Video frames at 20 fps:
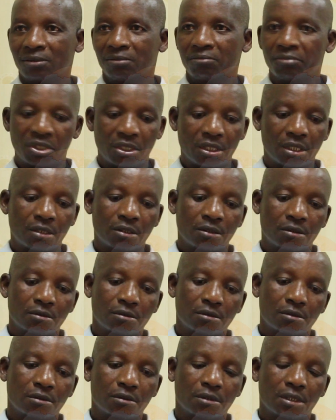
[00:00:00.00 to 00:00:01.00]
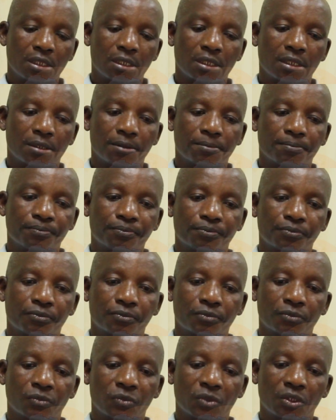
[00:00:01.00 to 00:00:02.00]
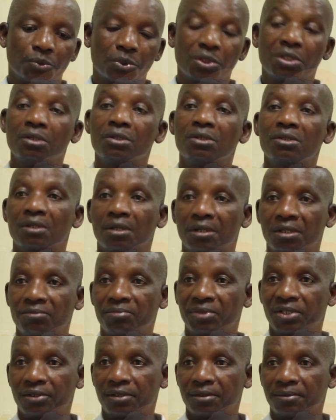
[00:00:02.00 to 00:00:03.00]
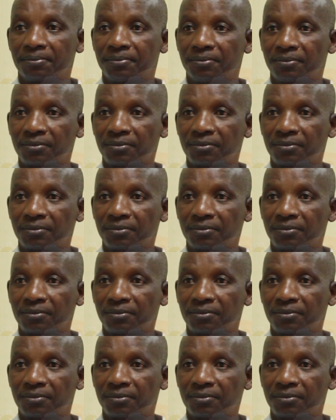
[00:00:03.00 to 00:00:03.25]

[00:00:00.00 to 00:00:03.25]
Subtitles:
But now, within this arrangement,